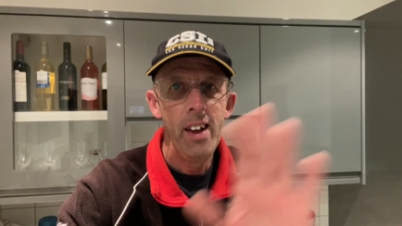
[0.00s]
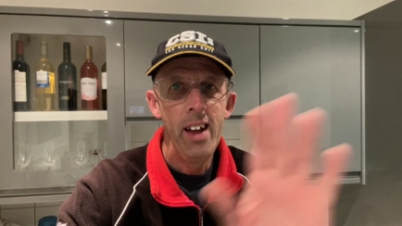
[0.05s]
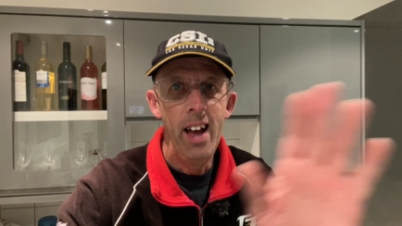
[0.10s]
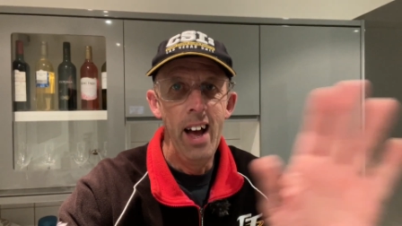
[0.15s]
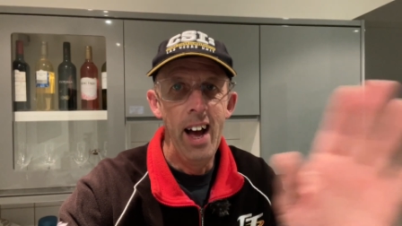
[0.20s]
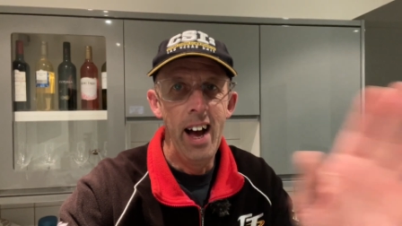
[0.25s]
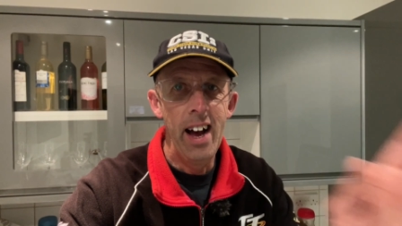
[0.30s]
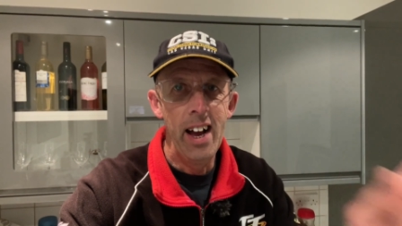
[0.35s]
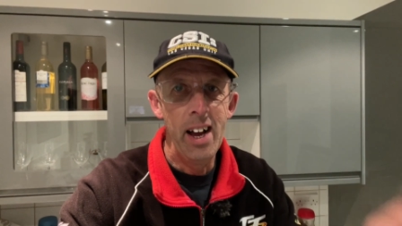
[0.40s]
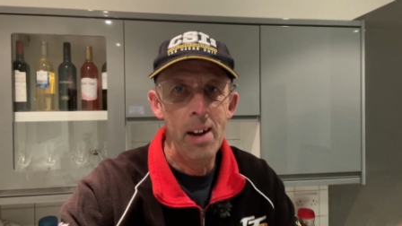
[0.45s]

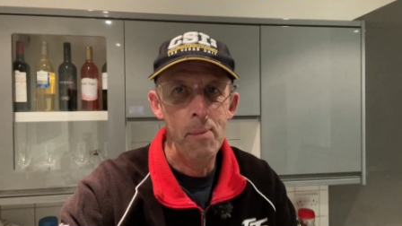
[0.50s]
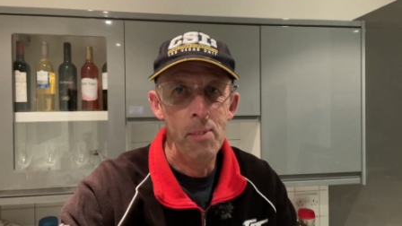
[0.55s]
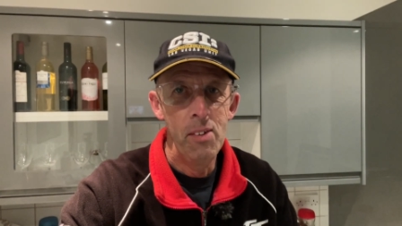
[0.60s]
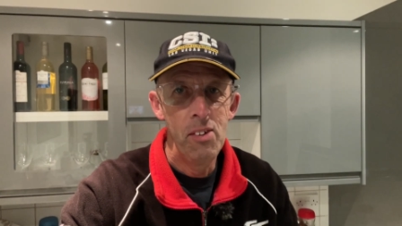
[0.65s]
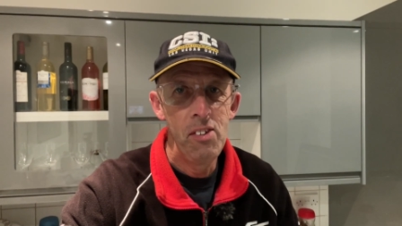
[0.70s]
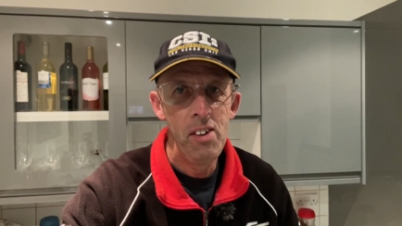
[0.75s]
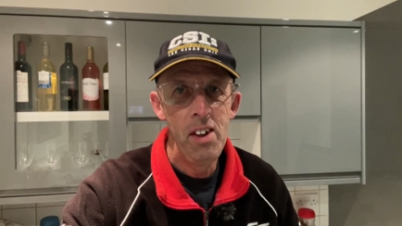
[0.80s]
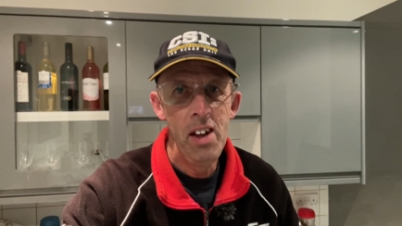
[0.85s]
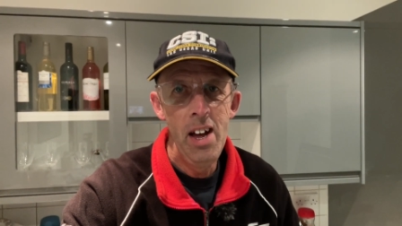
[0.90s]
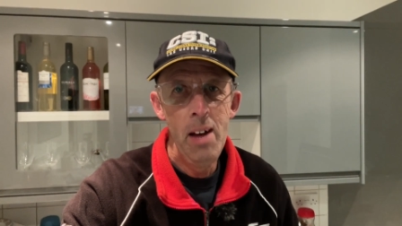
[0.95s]
I am the
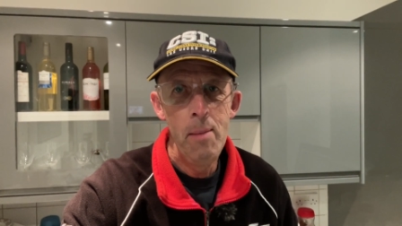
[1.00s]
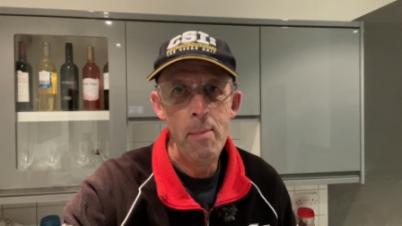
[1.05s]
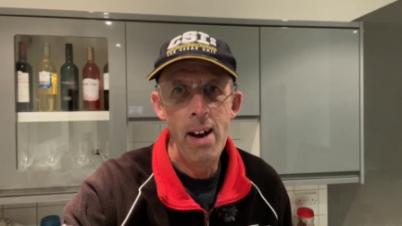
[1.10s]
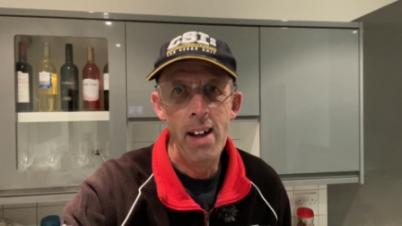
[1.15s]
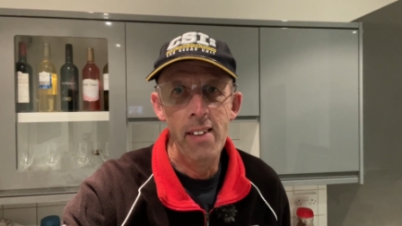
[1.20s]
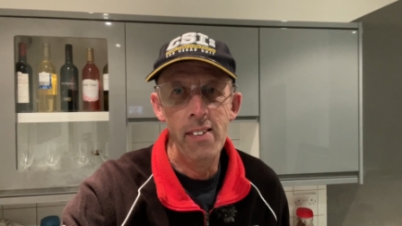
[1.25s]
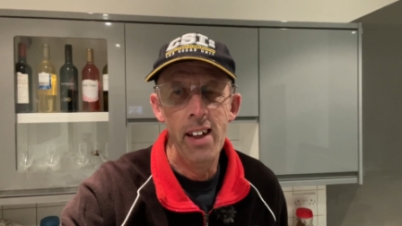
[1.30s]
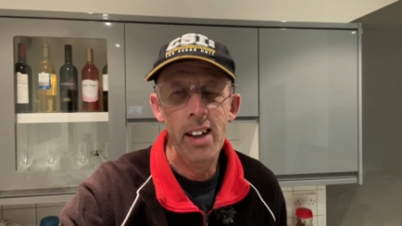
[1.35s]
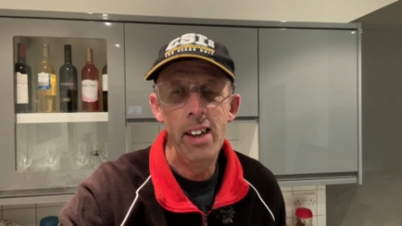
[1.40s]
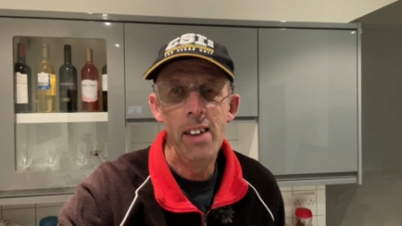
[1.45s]

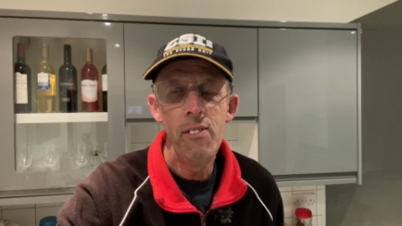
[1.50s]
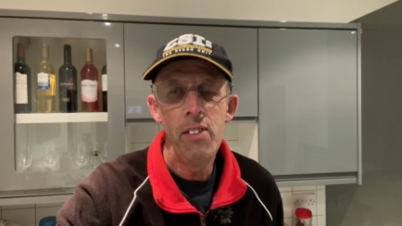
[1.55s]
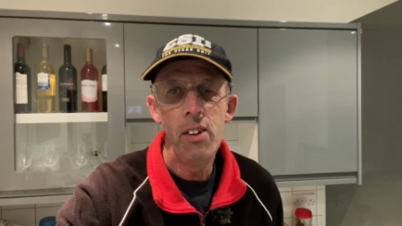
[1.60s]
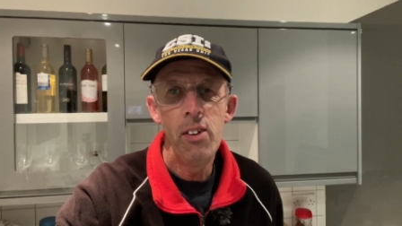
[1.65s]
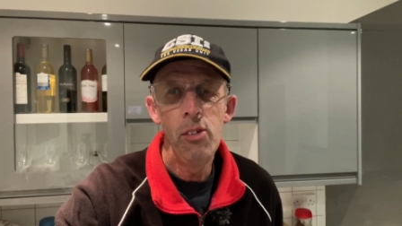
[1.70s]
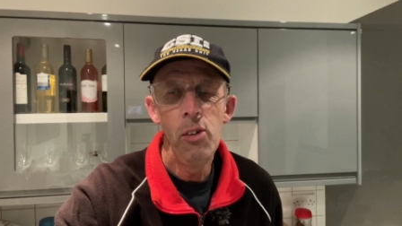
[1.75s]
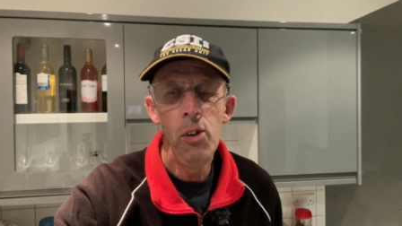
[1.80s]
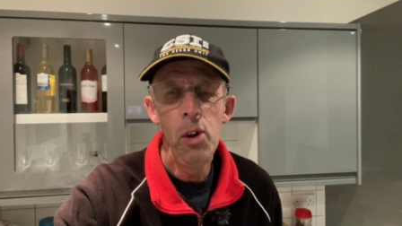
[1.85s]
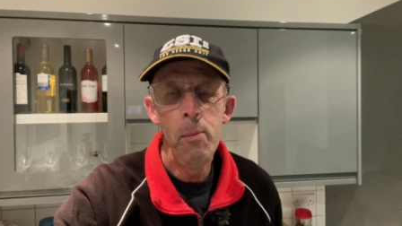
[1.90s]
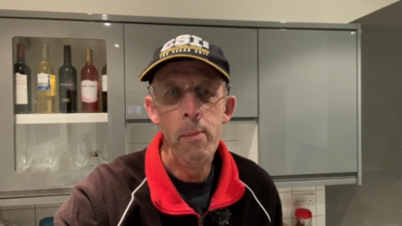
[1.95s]
Starman, and if you
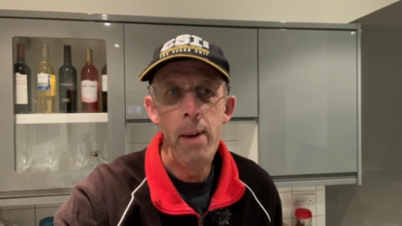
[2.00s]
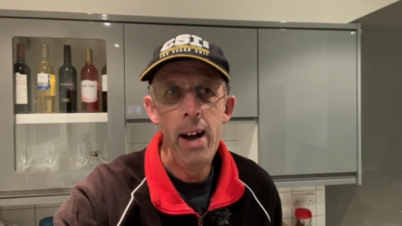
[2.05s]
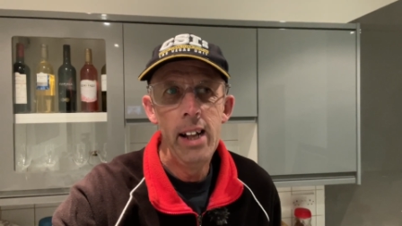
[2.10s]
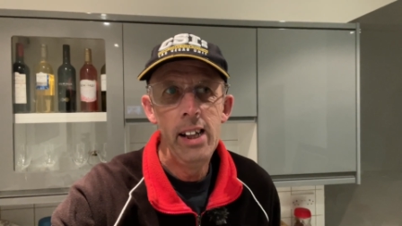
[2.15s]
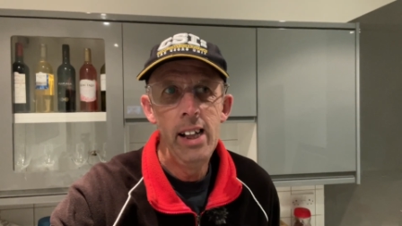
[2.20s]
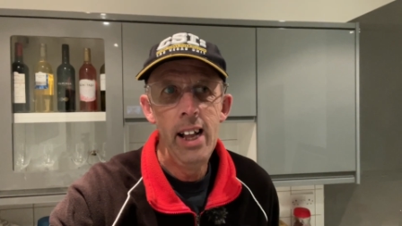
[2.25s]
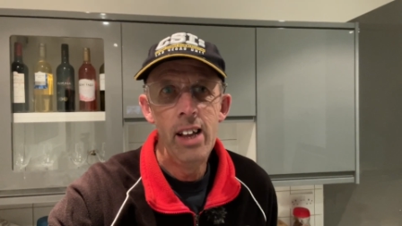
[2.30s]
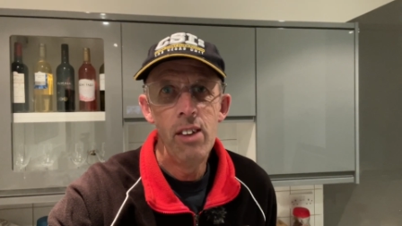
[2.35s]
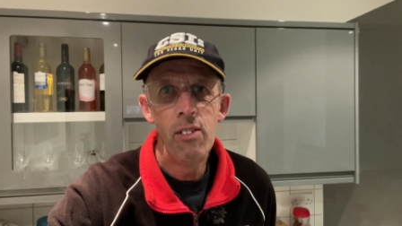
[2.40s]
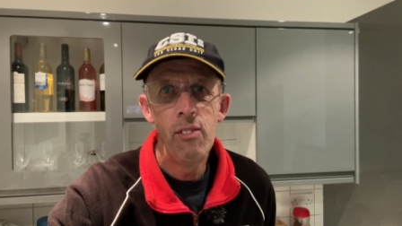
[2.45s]
saw my
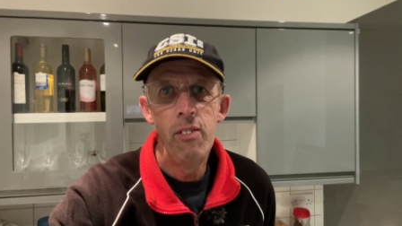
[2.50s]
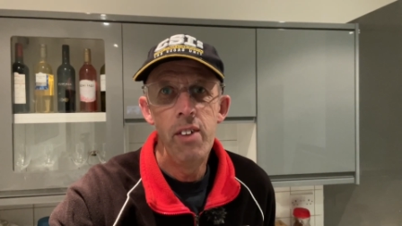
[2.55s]
last